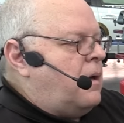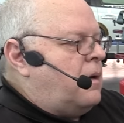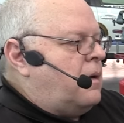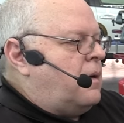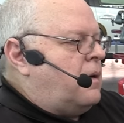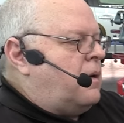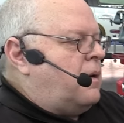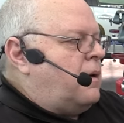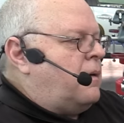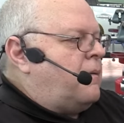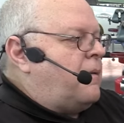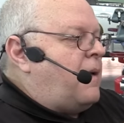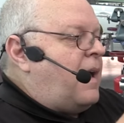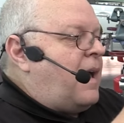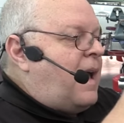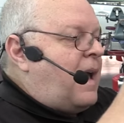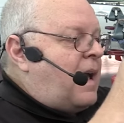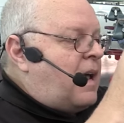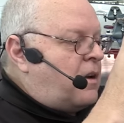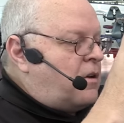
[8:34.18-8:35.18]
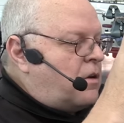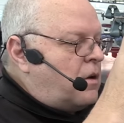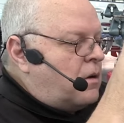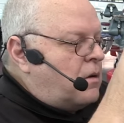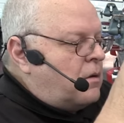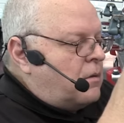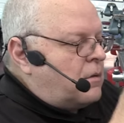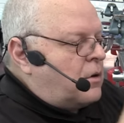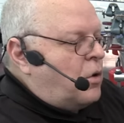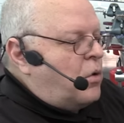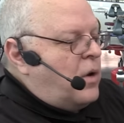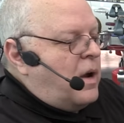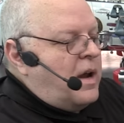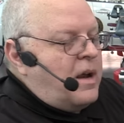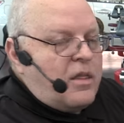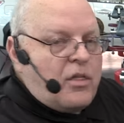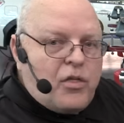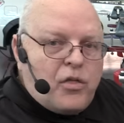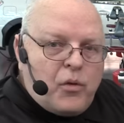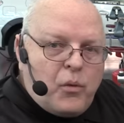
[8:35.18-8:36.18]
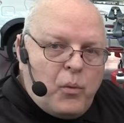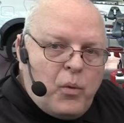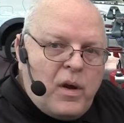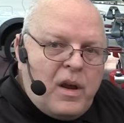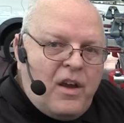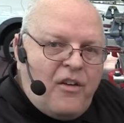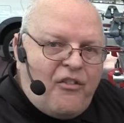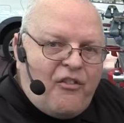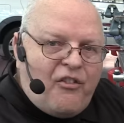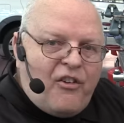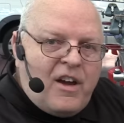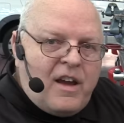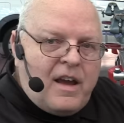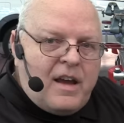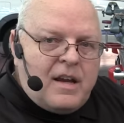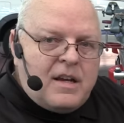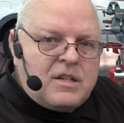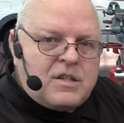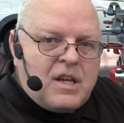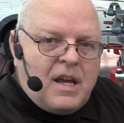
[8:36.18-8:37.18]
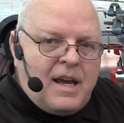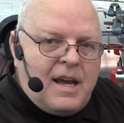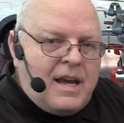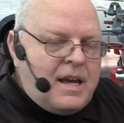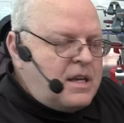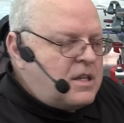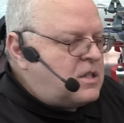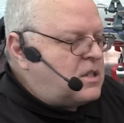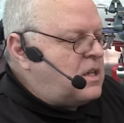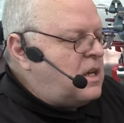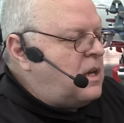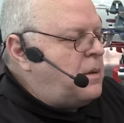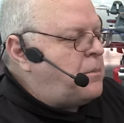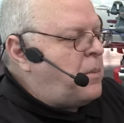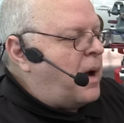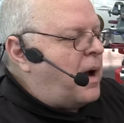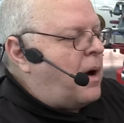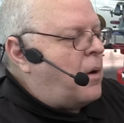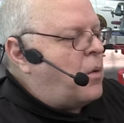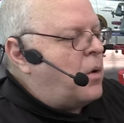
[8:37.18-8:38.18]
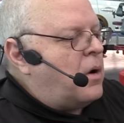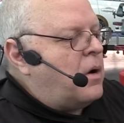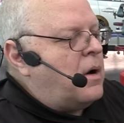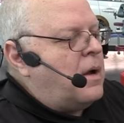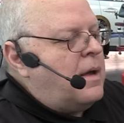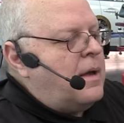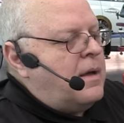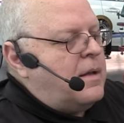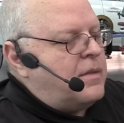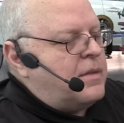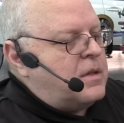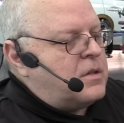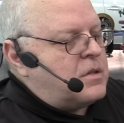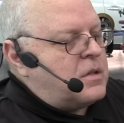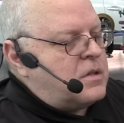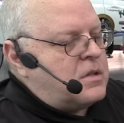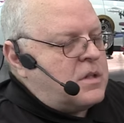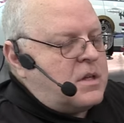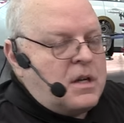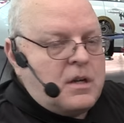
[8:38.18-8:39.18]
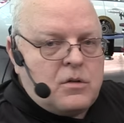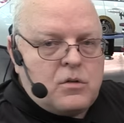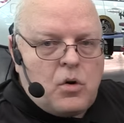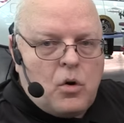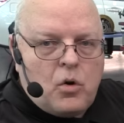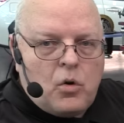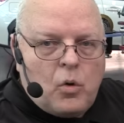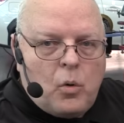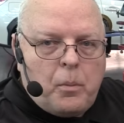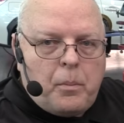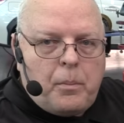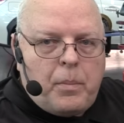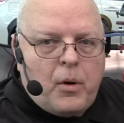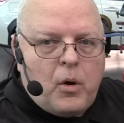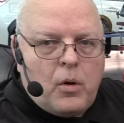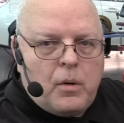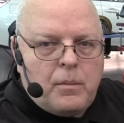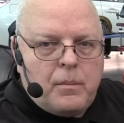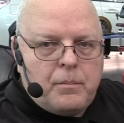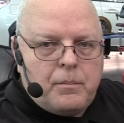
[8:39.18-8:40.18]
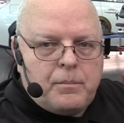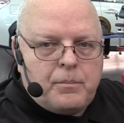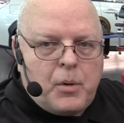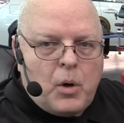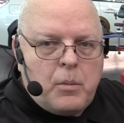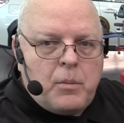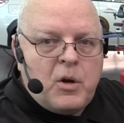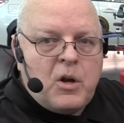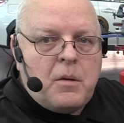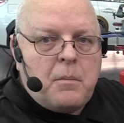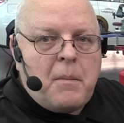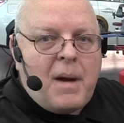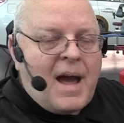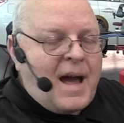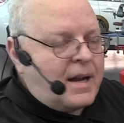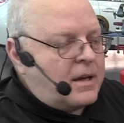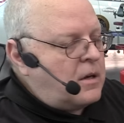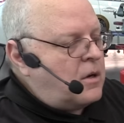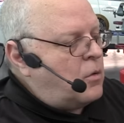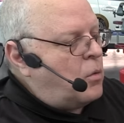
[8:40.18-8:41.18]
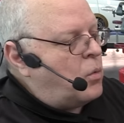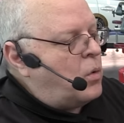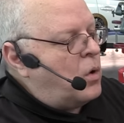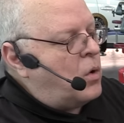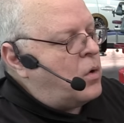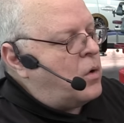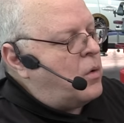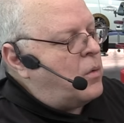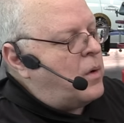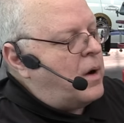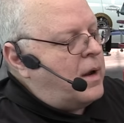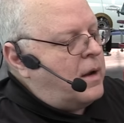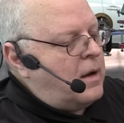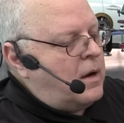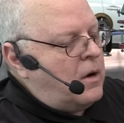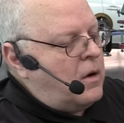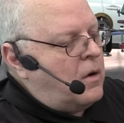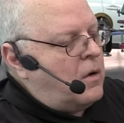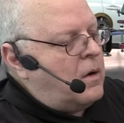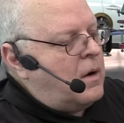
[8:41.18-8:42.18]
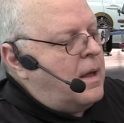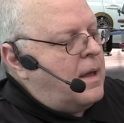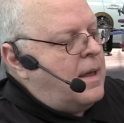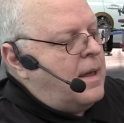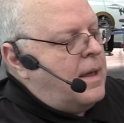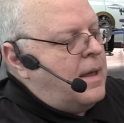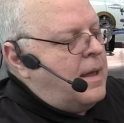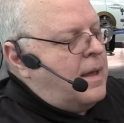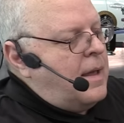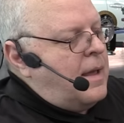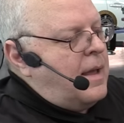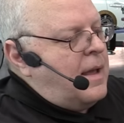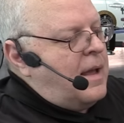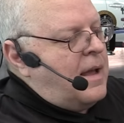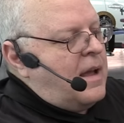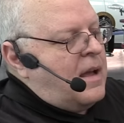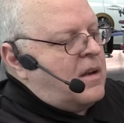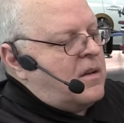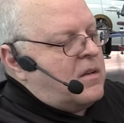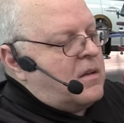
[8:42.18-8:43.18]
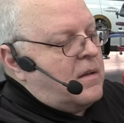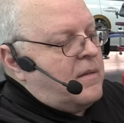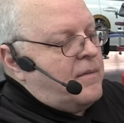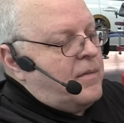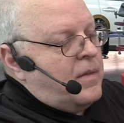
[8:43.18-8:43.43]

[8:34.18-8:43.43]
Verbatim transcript: uh, and create three phase AC power. This is an internal per permanent magnet rotor right here. And